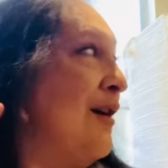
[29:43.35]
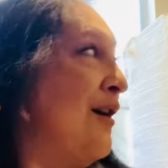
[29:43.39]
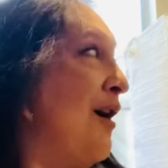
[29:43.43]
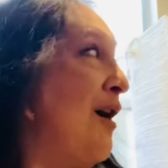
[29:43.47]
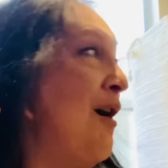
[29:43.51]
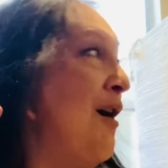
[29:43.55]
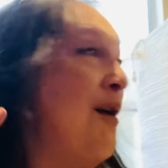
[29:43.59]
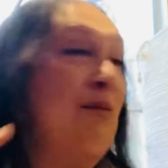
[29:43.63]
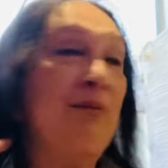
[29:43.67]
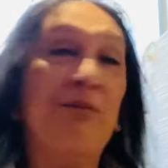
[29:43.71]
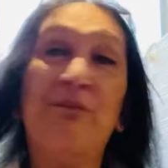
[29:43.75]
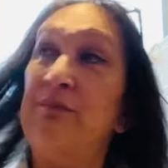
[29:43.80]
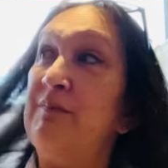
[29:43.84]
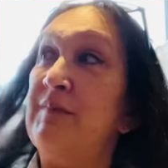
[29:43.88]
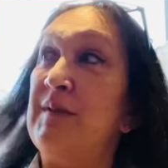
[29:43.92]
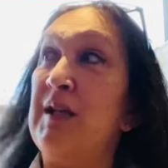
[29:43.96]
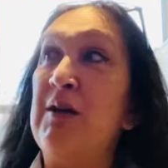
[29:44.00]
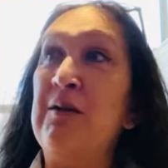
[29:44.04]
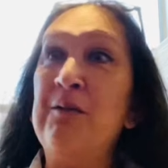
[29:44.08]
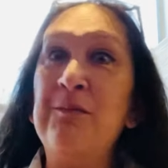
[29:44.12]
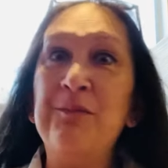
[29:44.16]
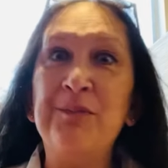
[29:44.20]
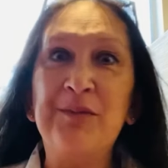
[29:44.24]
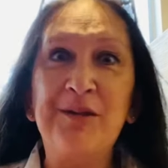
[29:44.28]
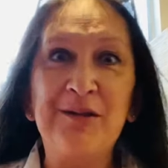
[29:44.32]
Oh,
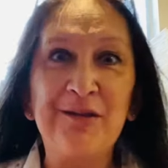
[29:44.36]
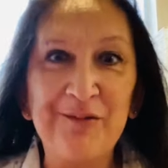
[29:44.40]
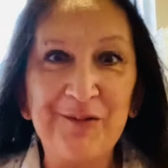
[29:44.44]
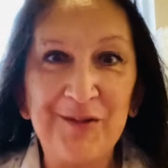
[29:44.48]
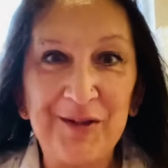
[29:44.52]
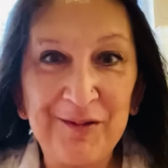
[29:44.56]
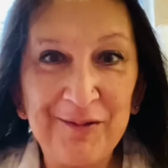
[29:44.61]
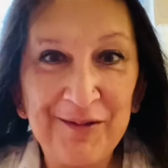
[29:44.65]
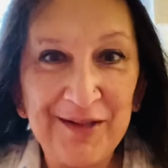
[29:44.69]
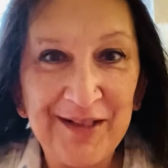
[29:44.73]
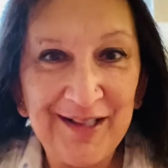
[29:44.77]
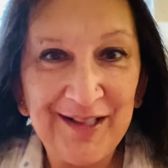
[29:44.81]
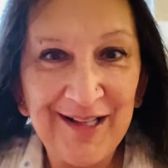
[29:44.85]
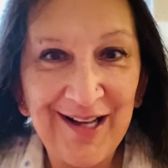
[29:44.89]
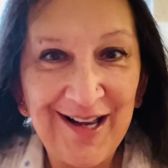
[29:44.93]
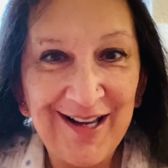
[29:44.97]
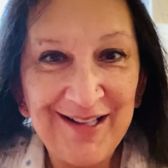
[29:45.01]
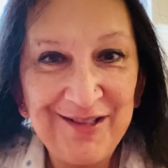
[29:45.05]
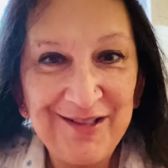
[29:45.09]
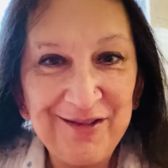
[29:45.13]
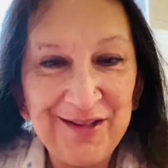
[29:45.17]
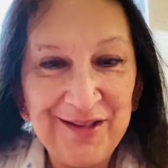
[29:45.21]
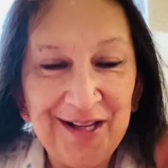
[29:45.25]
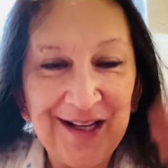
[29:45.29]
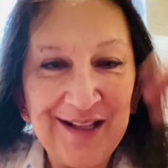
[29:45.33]
nope, don't do it. I
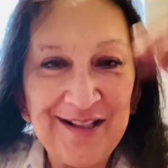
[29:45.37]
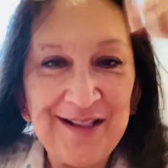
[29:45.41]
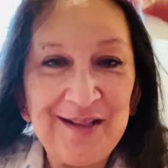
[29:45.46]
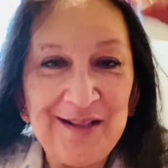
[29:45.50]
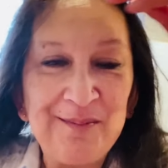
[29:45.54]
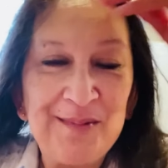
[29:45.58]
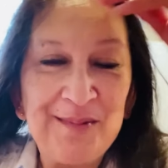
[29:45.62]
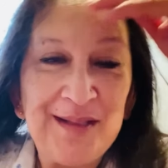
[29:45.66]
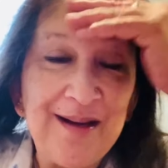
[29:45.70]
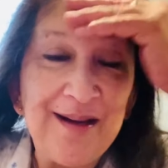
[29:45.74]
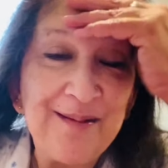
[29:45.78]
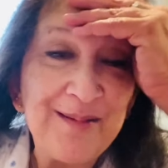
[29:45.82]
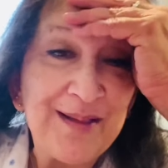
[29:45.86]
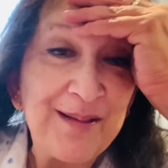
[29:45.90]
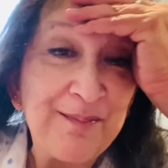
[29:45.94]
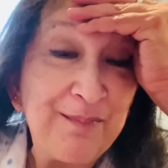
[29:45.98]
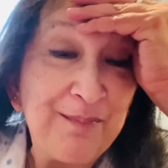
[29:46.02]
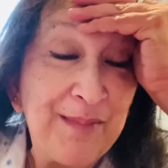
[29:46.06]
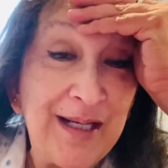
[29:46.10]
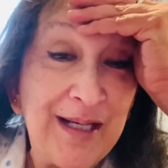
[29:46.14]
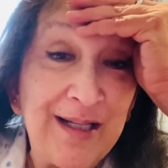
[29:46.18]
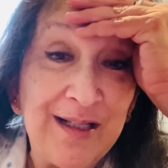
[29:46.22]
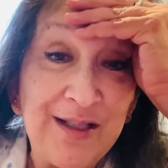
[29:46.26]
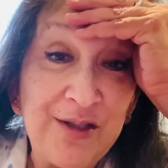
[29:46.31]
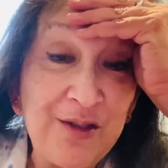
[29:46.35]
do that sometimes, and
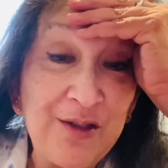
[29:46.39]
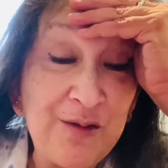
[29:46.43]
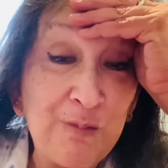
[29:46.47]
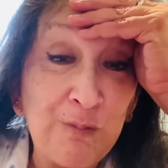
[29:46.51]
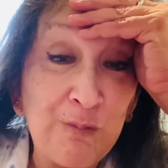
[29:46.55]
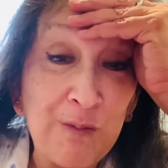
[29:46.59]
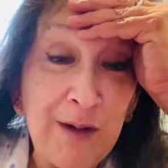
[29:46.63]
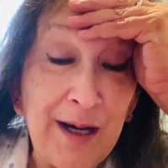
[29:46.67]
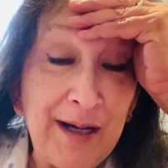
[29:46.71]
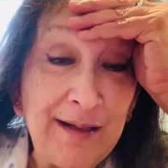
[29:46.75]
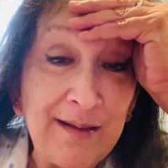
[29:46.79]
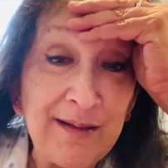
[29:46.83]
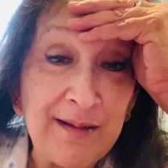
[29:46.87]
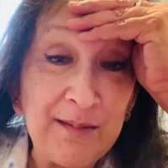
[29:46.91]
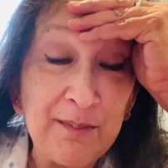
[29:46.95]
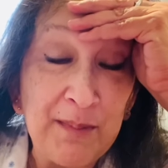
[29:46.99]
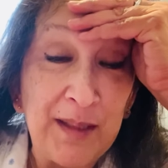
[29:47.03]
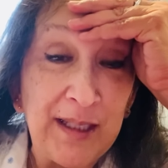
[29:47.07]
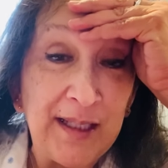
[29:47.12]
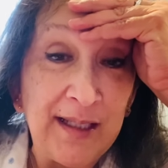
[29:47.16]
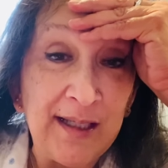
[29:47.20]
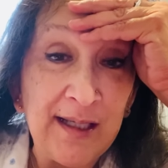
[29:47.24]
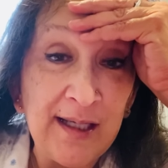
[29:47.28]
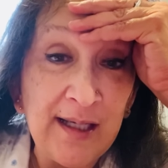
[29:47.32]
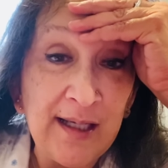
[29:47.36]
man, it just wrecks
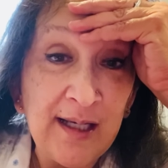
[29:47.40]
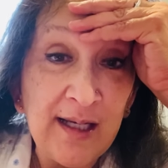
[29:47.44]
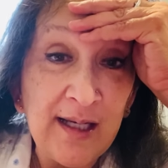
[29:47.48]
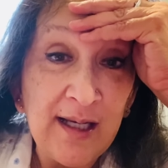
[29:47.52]
me.